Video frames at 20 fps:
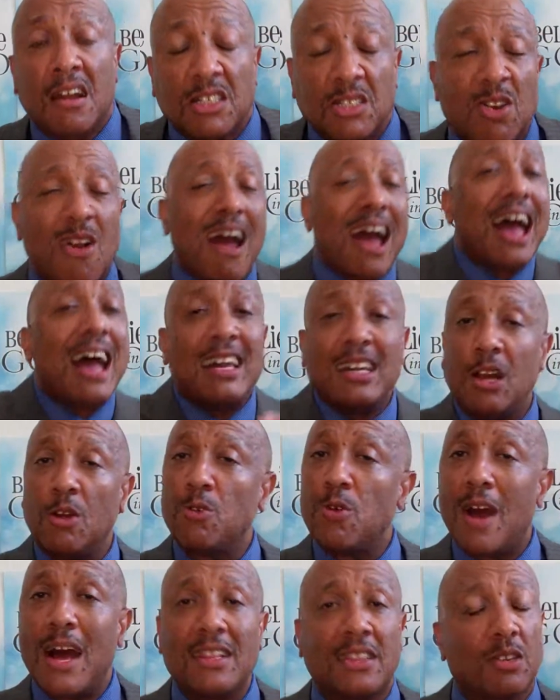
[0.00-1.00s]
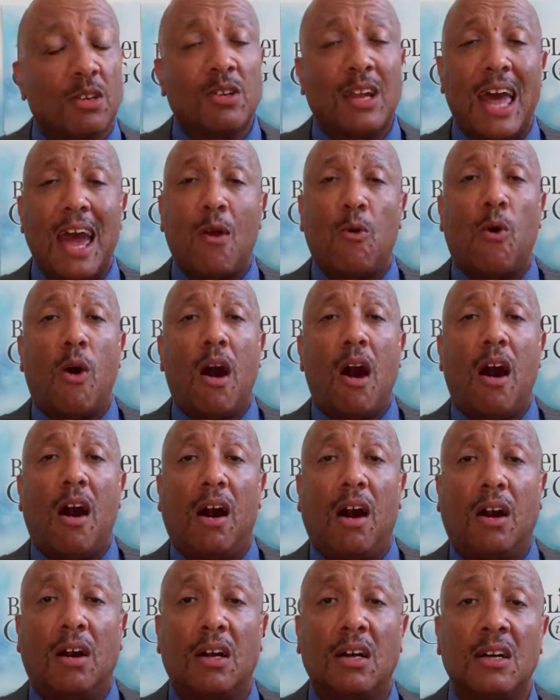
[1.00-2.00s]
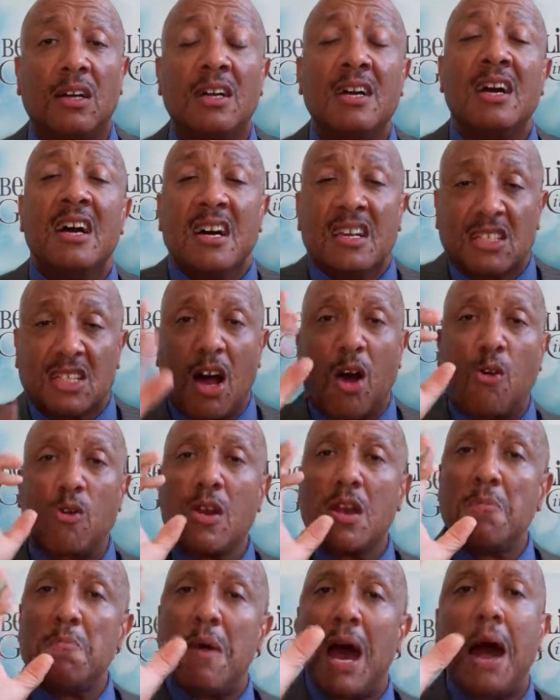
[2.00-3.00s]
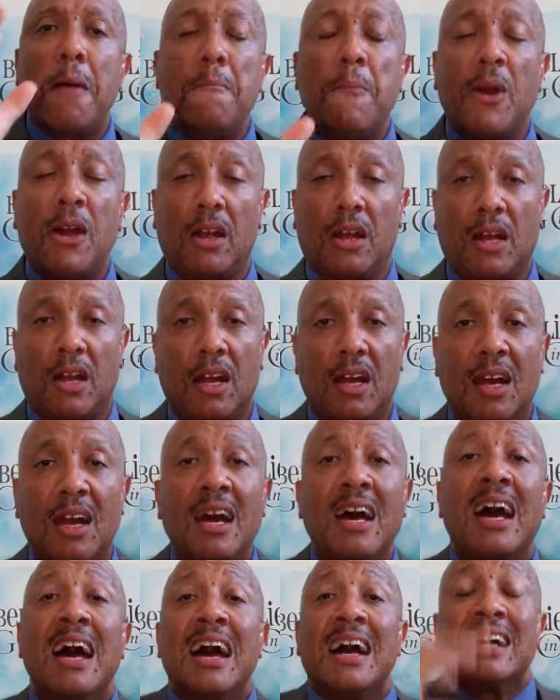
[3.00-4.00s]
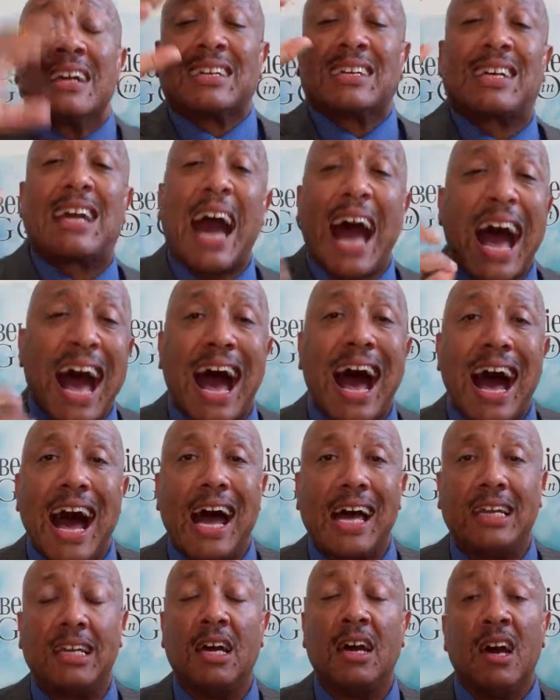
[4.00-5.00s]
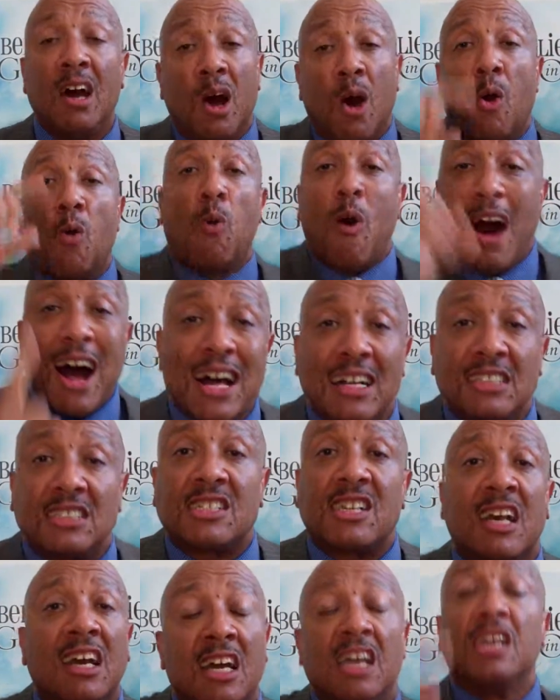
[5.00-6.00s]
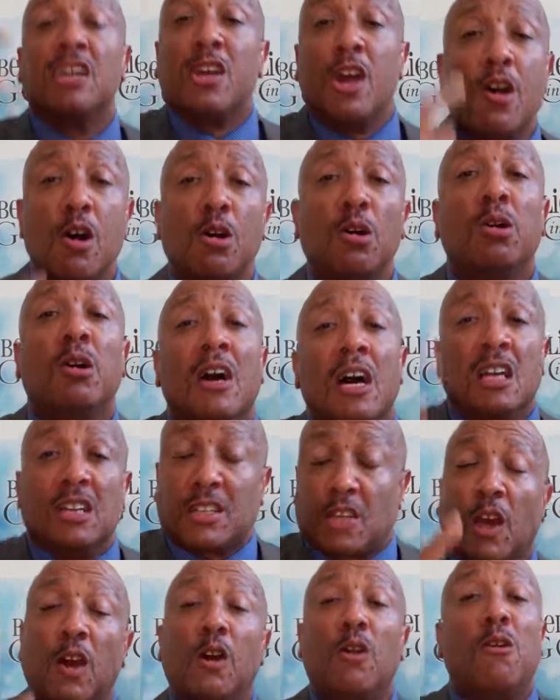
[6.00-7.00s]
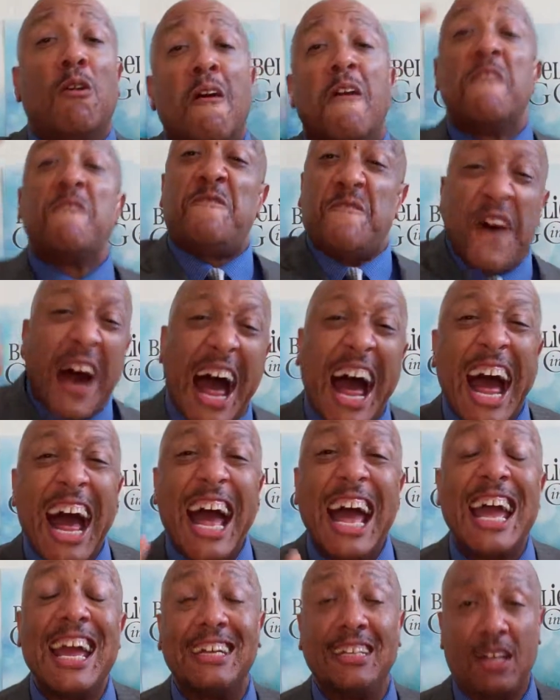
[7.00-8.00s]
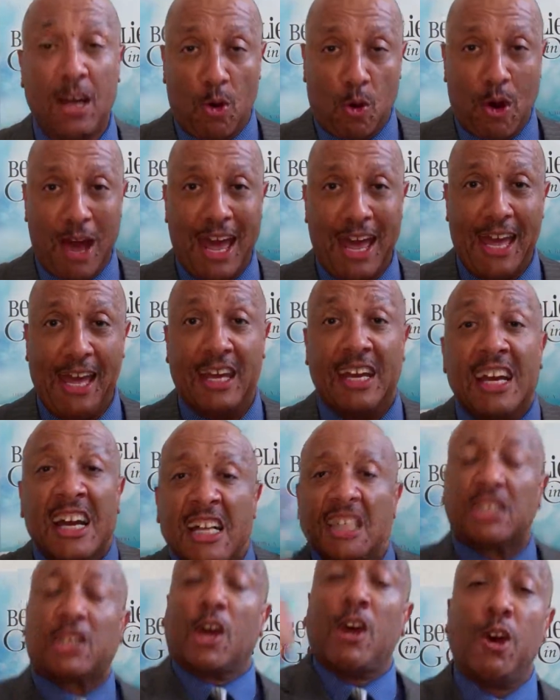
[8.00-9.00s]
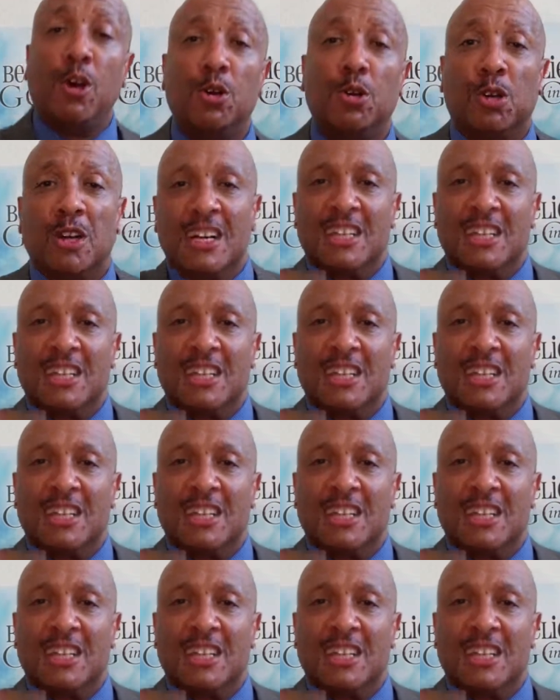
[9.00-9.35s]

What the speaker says: trying to run through that wall. So remember, God wants you to find a way to